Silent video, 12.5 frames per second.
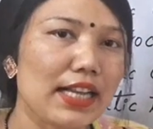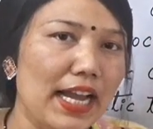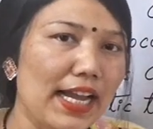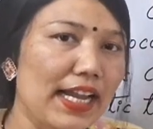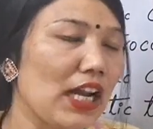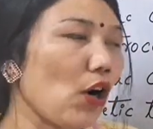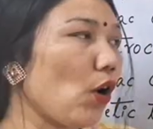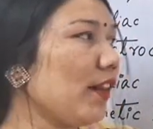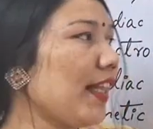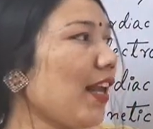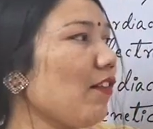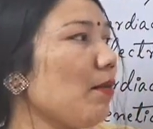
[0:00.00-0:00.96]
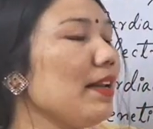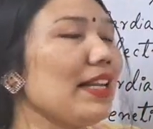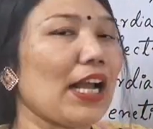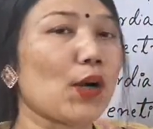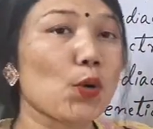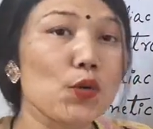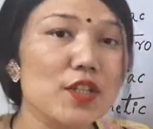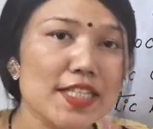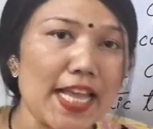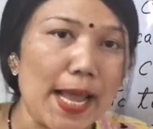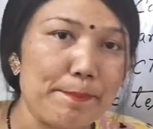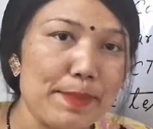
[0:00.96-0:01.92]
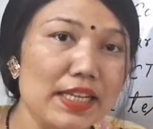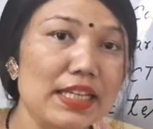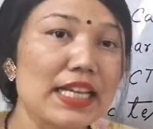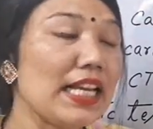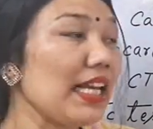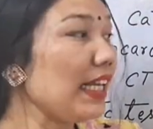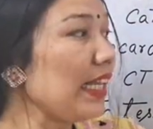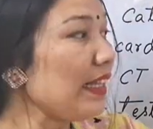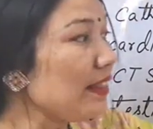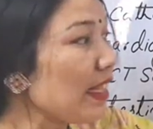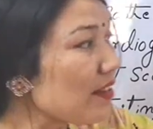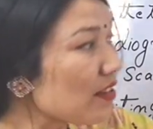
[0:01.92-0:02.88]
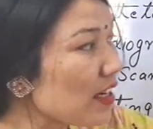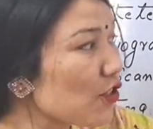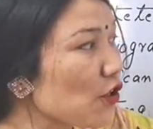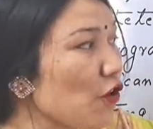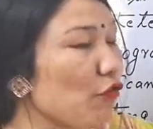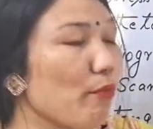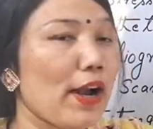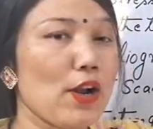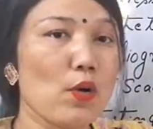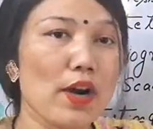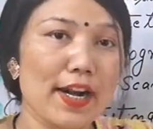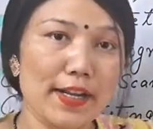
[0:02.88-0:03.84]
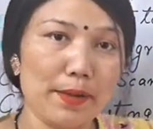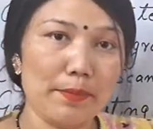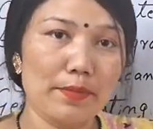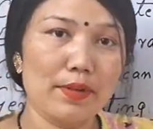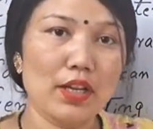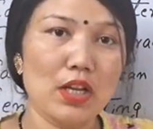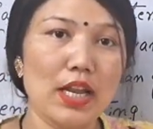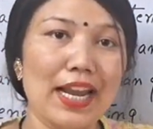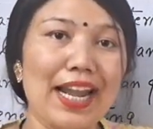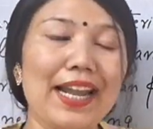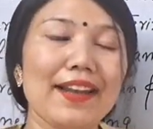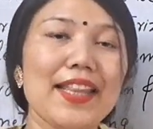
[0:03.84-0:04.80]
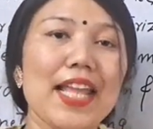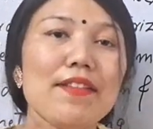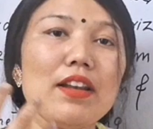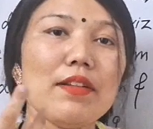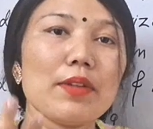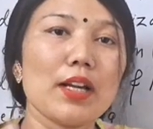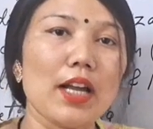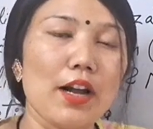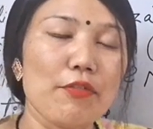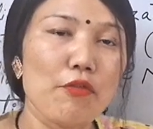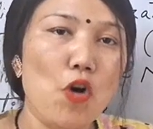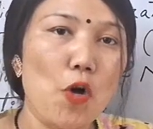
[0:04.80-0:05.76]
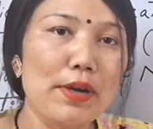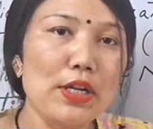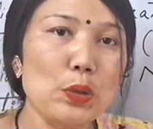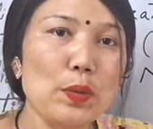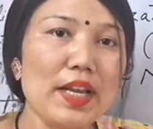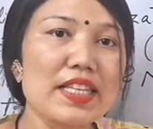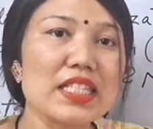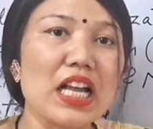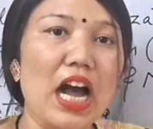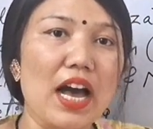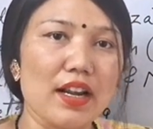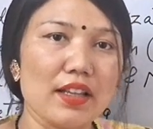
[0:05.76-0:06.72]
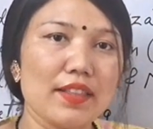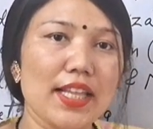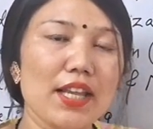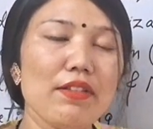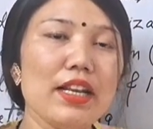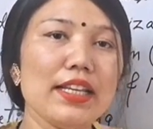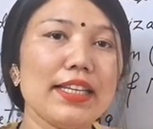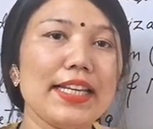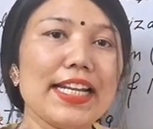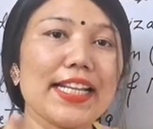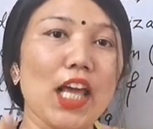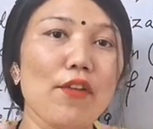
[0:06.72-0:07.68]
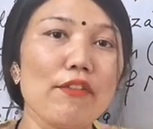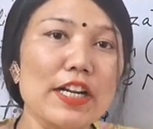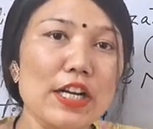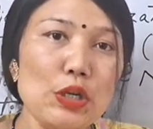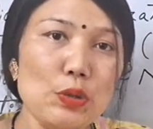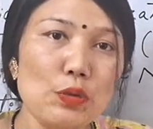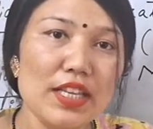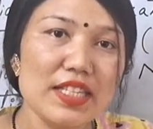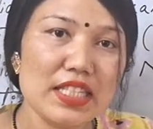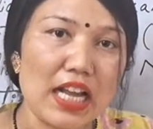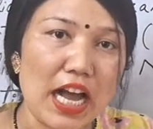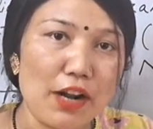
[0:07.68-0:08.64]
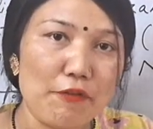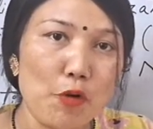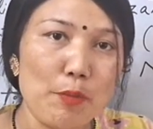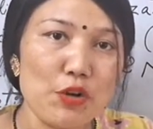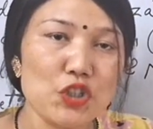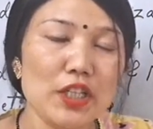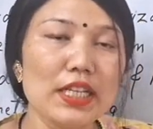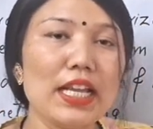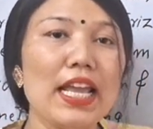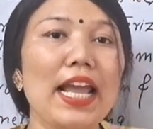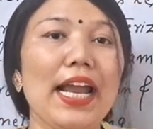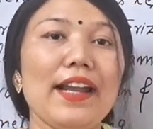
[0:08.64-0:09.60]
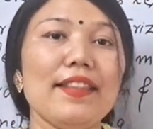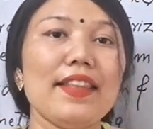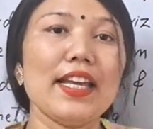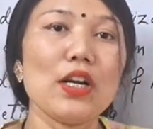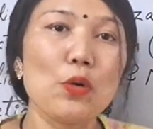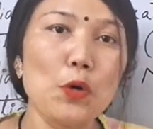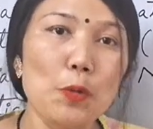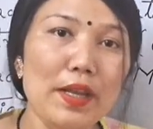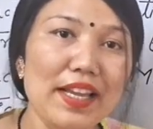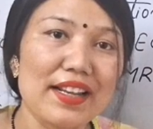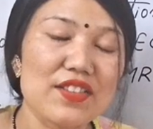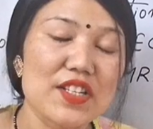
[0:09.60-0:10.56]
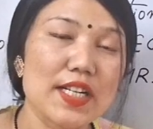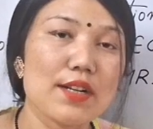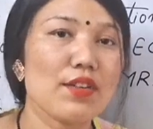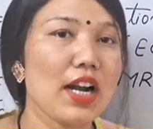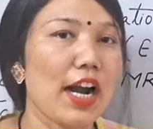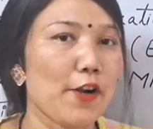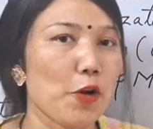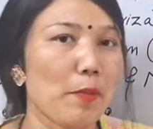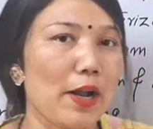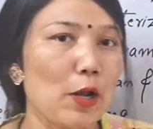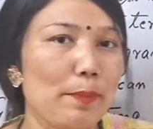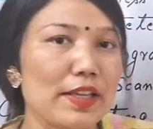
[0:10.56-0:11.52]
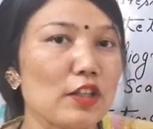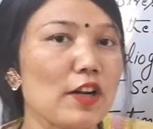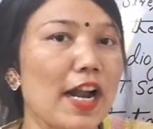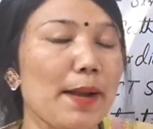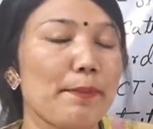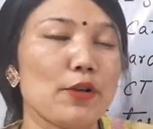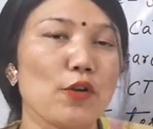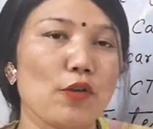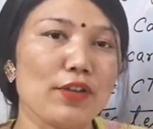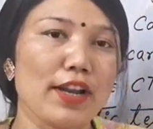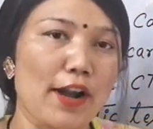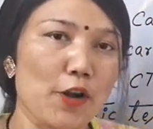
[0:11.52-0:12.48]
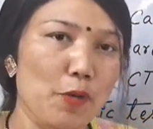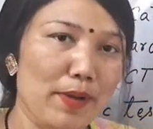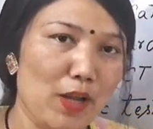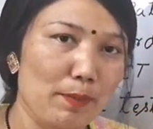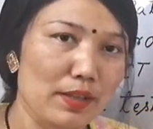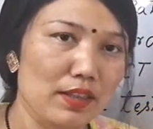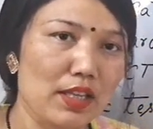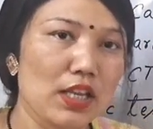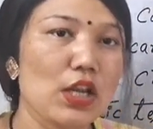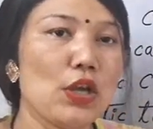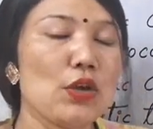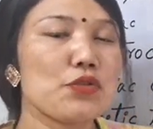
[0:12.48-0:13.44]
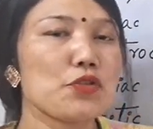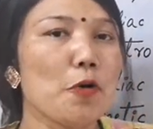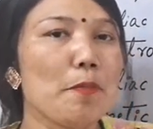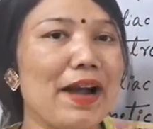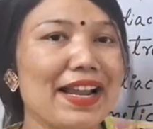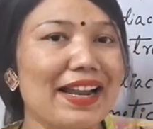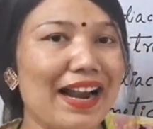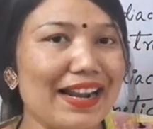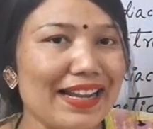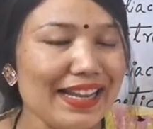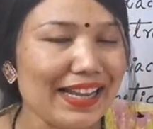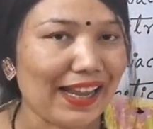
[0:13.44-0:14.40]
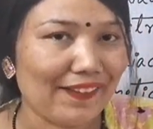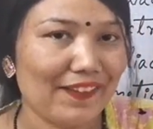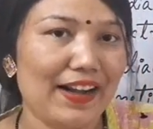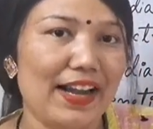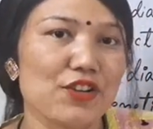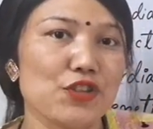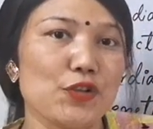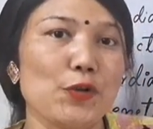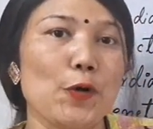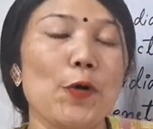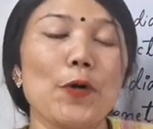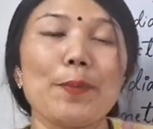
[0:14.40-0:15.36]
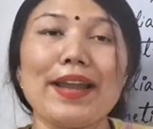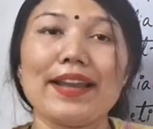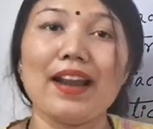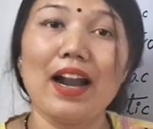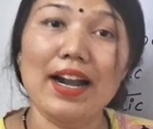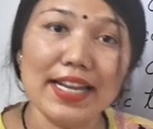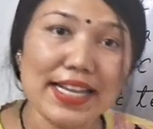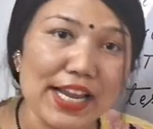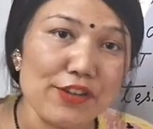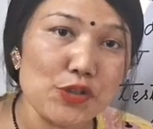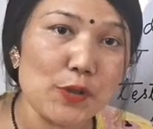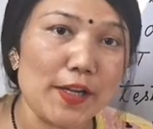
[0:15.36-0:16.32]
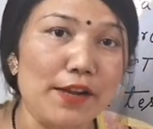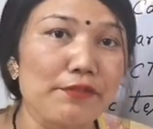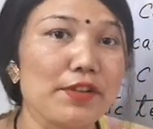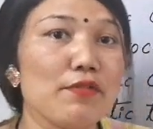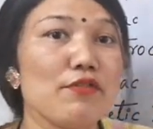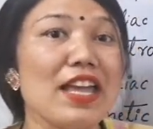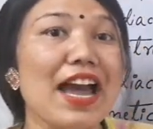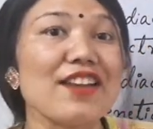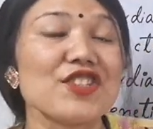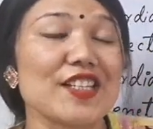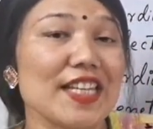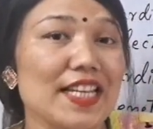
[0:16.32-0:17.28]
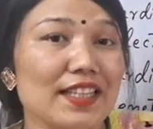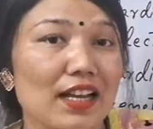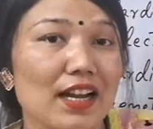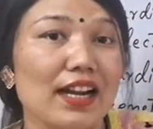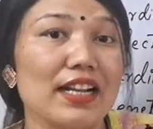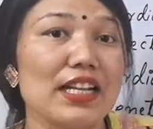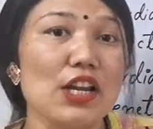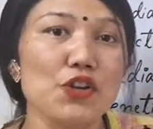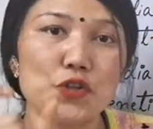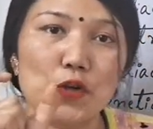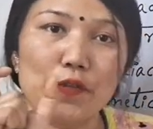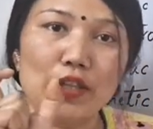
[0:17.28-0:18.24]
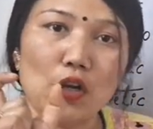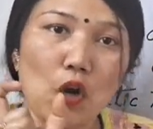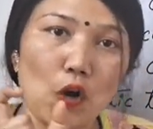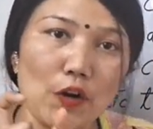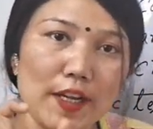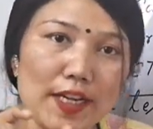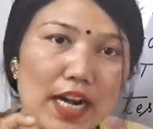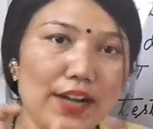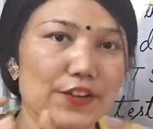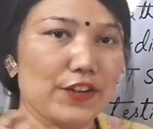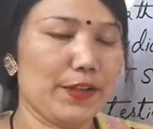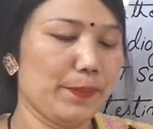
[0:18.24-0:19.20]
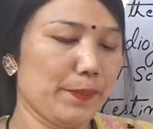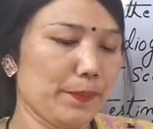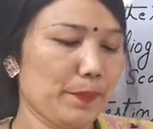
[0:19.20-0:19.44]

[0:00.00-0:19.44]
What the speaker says: die, or there will be necrosis happen in this region of myocardium, and they will form into a scar. They will get converted into the scar formation, and there could restrictive cardiomyopathy or hypertrophic cardiomyopathy. So by cardiac catheterization or by cardiac angiography, we are checking the condition of the coronary artery.